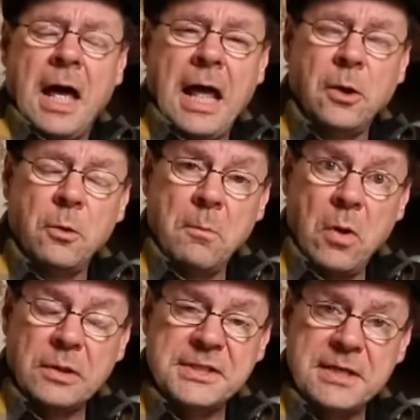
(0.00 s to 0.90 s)
Hello,
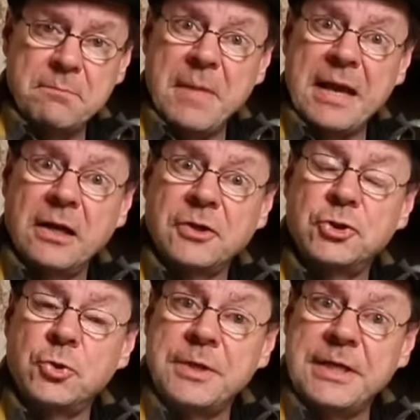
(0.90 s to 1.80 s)
multi
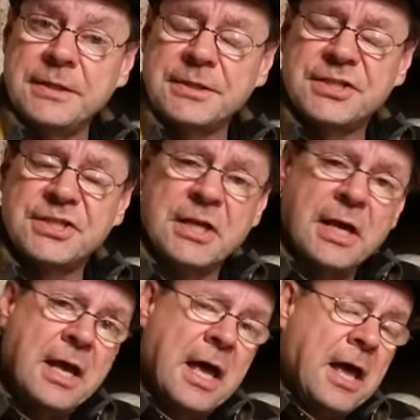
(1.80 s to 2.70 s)
megalodonians.
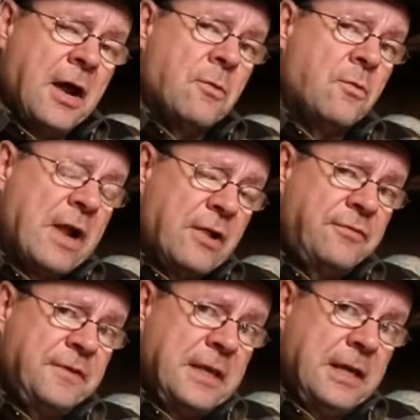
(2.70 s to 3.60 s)

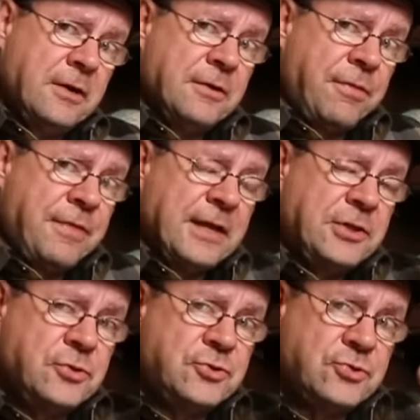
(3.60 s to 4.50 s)
Ralfy here, and
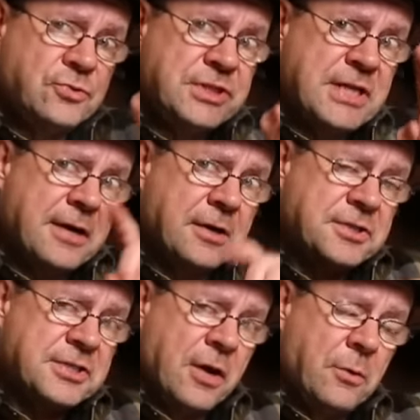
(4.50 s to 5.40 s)
thank you to Terror
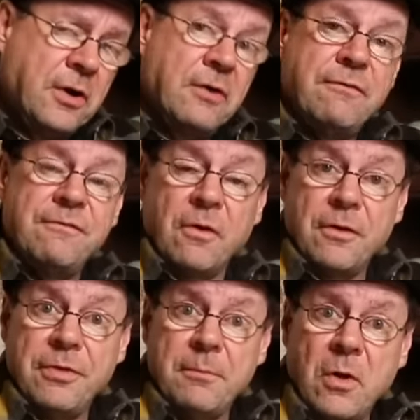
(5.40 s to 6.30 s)
Tower
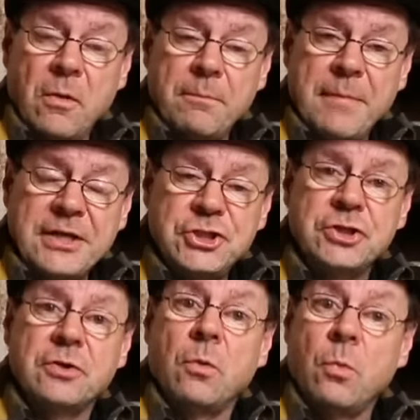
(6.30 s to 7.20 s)
for the malt
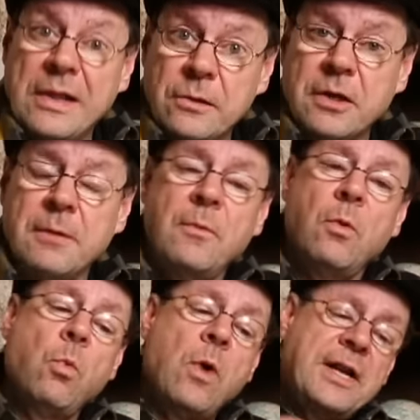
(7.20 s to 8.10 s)
mention. Welcome,
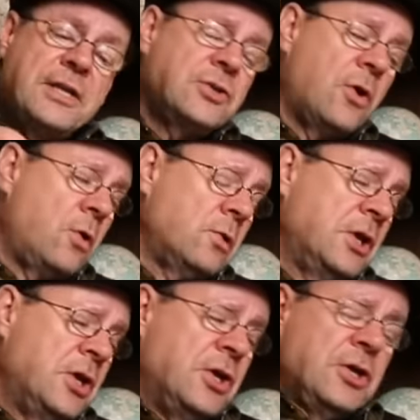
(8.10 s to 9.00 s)
one and
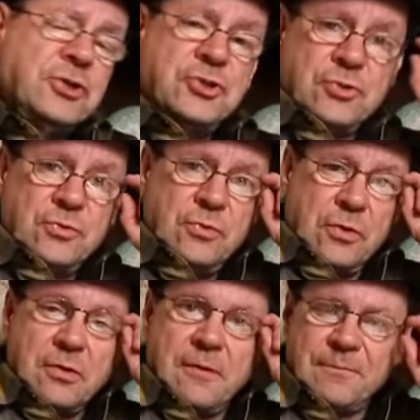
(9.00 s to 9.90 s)
all,
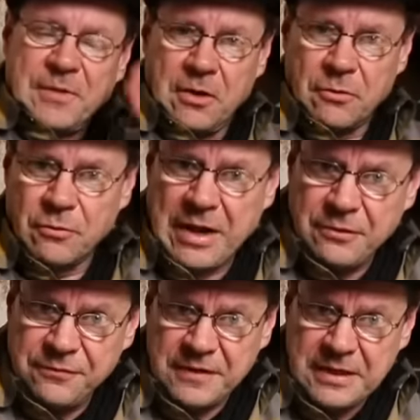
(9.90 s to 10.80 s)
to
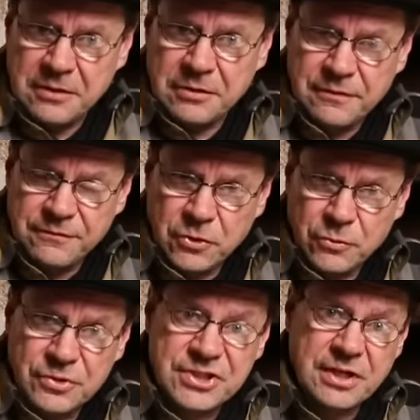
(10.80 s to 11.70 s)
Ralfy
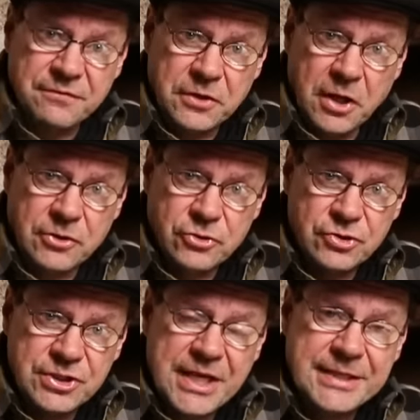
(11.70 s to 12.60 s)
Review
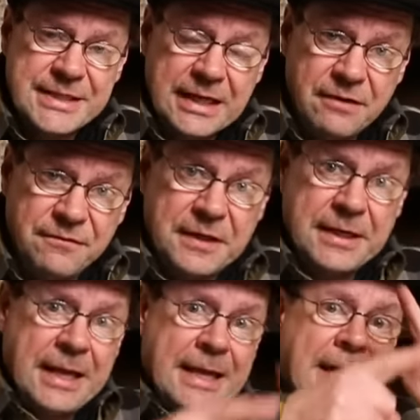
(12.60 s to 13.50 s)

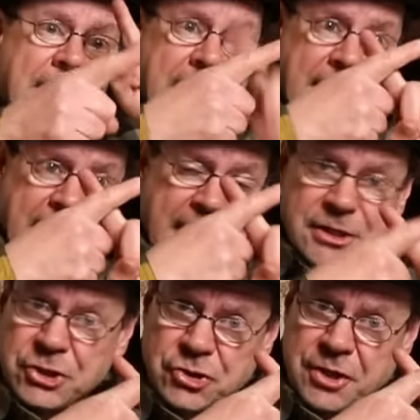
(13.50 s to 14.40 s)
711
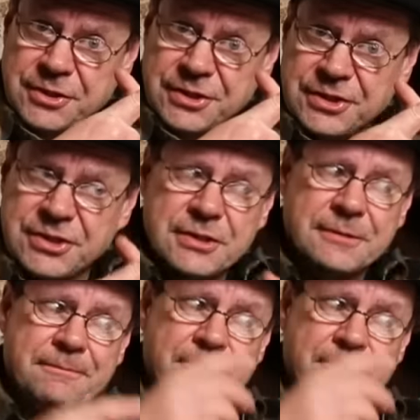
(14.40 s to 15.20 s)
Extras,